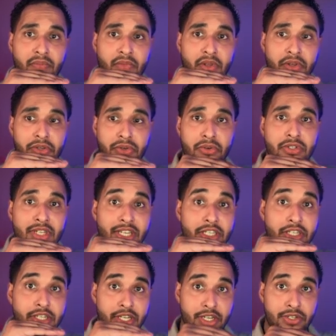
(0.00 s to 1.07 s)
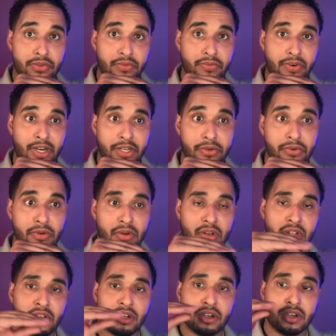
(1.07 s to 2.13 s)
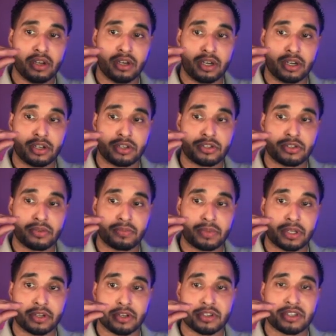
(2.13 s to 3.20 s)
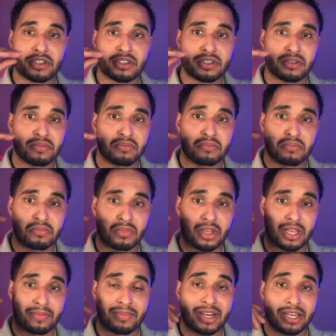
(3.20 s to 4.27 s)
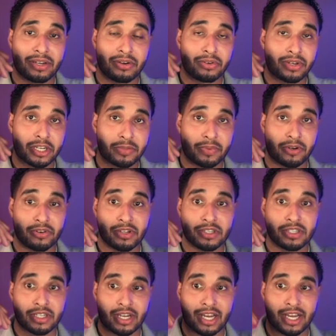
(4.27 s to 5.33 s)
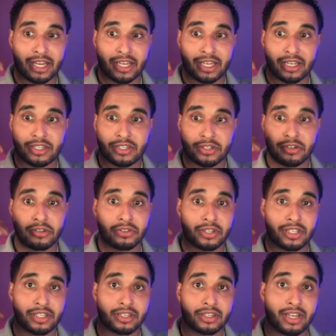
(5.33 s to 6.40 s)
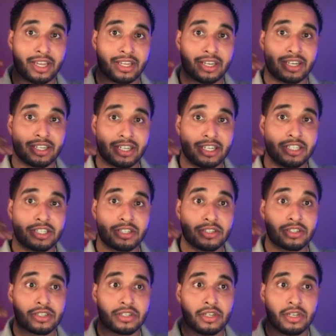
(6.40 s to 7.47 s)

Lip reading: use a JSON file, because in my own experience I saw that the AI agents,